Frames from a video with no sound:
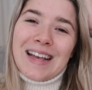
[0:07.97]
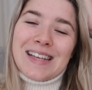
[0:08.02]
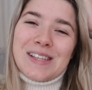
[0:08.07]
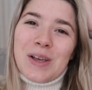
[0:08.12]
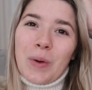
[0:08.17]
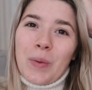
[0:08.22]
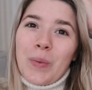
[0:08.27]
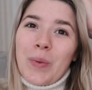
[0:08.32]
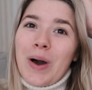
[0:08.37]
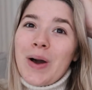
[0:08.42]
guys
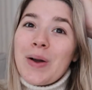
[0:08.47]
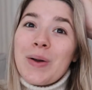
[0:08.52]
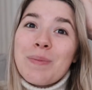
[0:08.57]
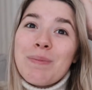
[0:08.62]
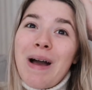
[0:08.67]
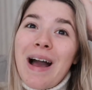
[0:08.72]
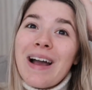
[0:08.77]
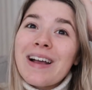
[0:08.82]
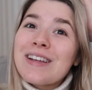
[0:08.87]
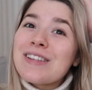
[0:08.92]
welcome
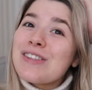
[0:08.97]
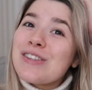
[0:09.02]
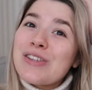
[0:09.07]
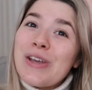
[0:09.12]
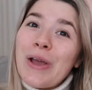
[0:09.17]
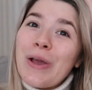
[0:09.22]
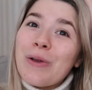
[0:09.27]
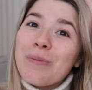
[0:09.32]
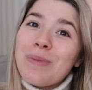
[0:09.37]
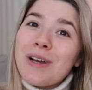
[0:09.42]
back
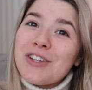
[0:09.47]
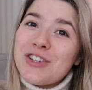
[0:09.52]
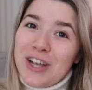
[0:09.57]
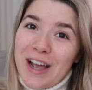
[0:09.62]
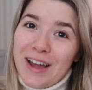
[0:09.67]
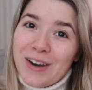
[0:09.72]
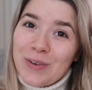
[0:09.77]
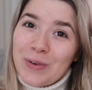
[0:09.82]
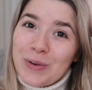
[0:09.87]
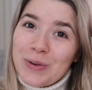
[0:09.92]
to my
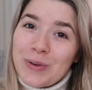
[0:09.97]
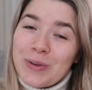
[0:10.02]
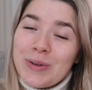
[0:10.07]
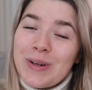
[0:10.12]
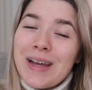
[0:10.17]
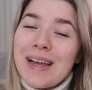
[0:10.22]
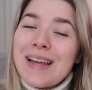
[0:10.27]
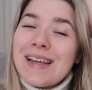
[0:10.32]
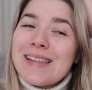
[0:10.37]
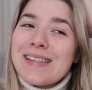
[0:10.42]
channel
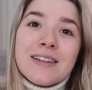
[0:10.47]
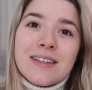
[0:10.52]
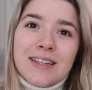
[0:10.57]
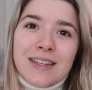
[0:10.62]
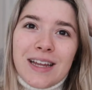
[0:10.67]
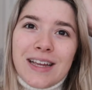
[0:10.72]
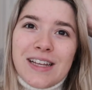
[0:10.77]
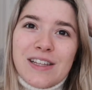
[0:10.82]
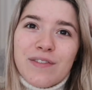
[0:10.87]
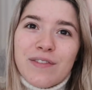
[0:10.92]

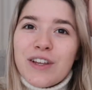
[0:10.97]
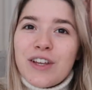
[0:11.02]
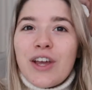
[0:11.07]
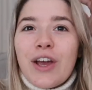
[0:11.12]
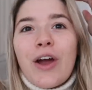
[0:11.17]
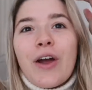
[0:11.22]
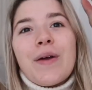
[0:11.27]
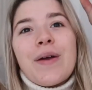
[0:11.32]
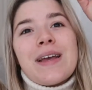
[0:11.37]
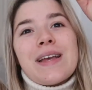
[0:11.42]
today's
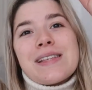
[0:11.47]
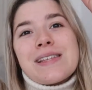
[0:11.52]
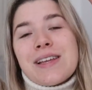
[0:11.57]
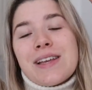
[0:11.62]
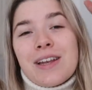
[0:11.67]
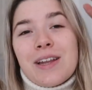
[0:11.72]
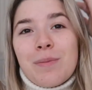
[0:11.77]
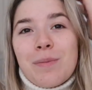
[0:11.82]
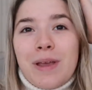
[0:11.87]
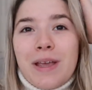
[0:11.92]
video is
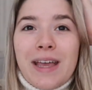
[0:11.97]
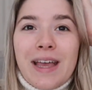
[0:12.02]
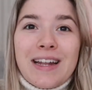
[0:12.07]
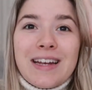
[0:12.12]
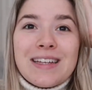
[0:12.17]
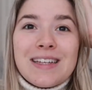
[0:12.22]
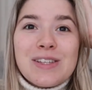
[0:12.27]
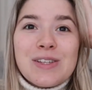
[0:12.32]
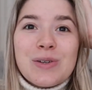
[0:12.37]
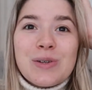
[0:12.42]
going to be a
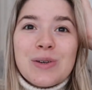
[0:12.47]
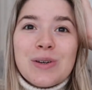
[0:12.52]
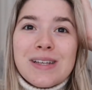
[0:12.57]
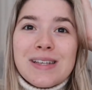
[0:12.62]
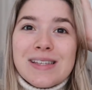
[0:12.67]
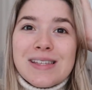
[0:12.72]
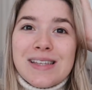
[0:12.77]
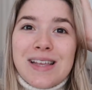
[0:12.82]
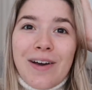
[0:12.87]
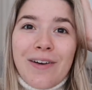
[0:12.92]
little
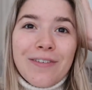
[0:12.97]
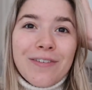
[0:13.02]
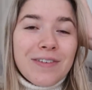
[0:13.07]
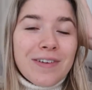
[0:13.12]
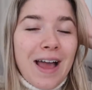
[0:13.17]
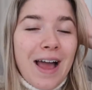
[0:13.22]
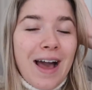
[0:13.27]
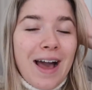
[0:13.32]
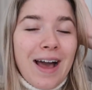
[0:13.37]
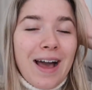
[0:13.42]

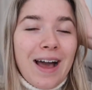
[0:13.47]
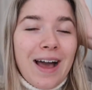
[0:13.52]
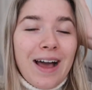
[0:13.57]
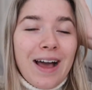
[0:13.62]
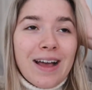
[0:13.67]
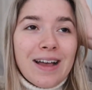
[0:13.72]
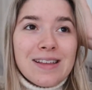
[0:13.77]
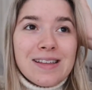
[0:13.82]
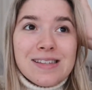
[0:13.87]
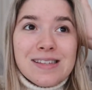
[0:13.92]

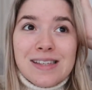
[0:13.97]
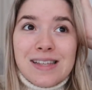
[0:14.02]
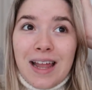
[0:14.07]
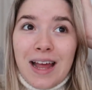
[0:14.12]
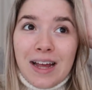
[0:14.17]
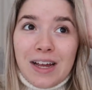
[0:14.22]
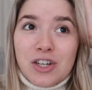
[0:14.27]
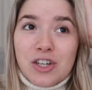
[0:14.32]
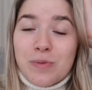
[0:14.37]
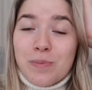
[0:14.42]
self-care
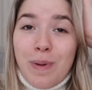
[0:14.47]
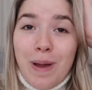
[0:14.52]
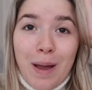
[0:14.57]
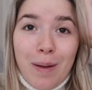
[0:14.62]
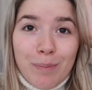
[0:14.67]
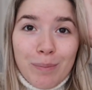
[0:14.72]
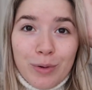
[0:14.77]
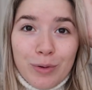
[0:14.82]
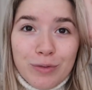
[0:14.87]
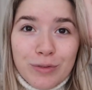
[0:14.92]
slash
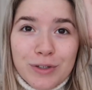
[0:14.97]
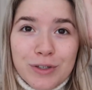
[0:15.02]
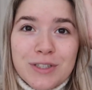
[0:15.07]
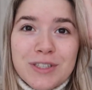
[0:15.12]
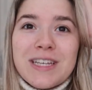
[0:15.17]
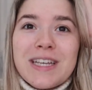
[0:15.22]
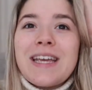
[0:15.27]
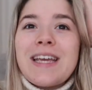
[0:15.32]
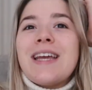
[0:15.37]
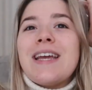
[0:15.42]
pamper
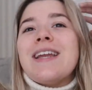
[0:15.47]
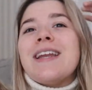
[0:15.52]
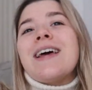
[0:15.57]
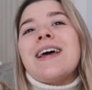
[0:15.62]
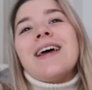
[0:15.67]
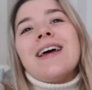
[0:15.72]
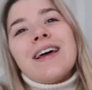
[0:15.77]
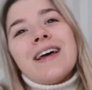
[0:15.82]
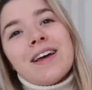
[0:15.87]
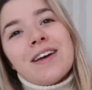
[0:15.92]
routine
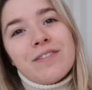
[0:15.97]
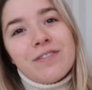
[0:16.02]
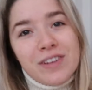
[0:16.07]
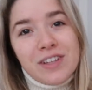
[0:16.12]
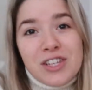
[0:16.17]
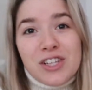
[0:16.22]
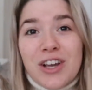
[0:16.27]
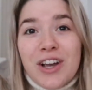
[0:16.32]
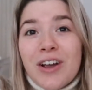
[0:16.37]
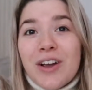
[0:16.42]

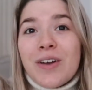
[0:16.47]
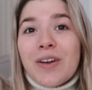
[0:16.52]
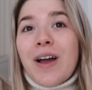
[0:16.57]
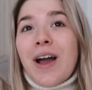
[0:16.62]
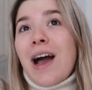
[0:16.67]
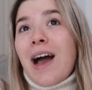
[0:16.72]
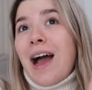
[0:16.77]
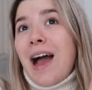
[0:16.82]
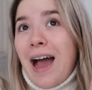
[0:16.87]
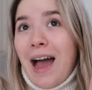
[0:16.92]
video
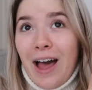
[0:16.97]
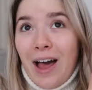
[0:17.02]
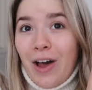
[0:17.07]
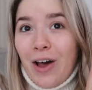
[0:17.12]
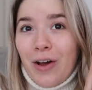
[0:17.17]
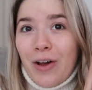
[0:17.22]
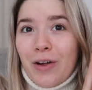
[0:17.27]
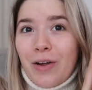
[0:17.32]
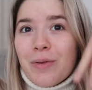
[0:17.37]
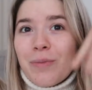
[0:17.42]
at
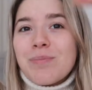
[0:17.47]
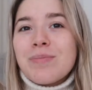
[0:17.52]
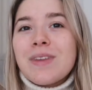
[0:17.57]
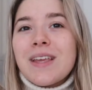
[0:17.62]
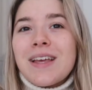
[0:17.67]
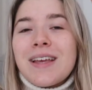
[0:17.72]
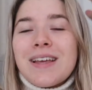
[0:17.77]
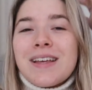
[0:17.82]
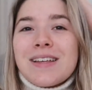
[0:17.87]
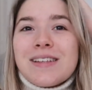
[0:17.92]
home
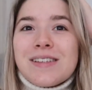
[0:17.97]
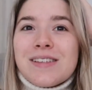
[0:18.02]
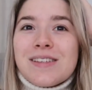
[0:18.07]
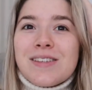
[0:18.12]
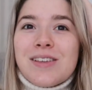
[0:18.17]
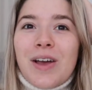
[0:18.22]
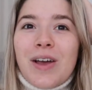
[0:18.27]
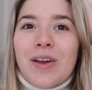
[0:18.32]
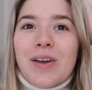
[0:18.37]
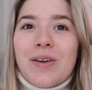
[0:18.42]

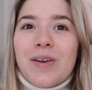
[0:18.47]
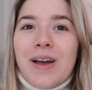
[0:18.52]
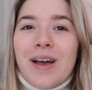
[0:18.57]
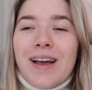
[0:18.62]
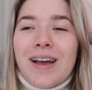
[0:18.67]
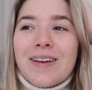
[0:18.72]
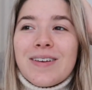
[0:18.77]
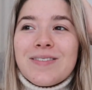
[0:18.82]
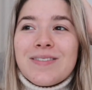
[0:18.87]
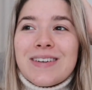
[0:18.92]
so
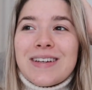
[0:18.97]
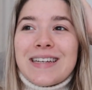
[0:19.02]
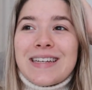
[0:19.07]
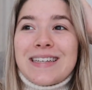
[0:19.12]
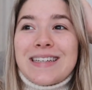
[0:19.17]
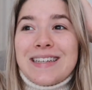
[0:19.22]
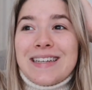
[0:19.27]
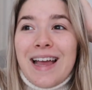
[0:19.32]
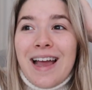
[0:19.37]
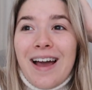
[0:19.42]
um
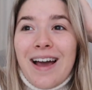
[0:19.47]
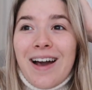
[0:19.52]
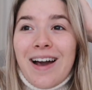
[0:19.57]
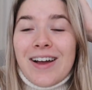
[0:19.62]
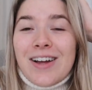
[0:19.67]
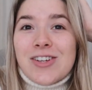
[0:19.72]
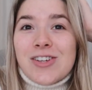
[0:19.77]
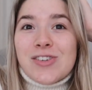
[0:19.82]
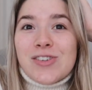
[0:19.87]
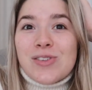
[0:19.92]
yeah
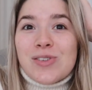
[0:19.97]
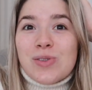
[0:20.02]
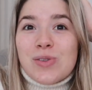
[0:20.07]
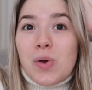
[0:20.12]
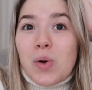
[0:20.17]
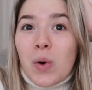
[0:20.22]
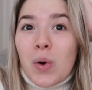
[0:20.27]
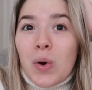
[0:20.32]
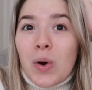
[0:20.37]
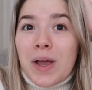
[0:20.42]
i just
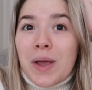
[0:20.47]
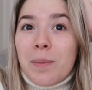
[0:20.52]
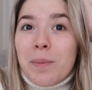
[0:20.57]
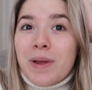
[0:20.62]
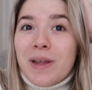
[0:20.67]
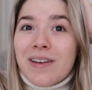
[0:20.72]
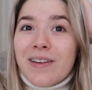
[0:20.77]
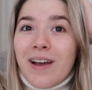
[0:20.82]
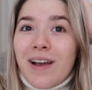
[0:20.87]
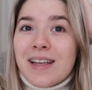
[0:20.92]
thought it'd be
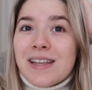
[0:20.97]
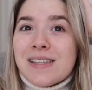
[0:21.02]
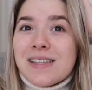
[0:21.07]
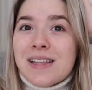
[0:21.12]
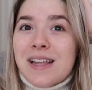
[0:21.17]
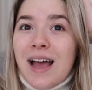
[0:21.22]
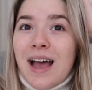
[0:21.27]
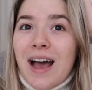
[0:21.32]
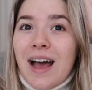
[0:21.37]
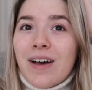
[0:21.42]
nice
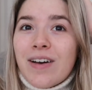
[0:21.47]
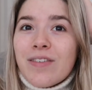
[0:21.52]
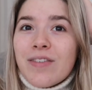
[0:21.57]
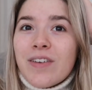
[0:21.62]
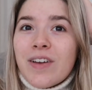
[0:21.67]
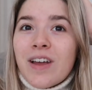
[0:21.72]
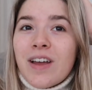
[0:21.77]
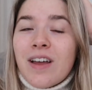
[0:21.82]
to have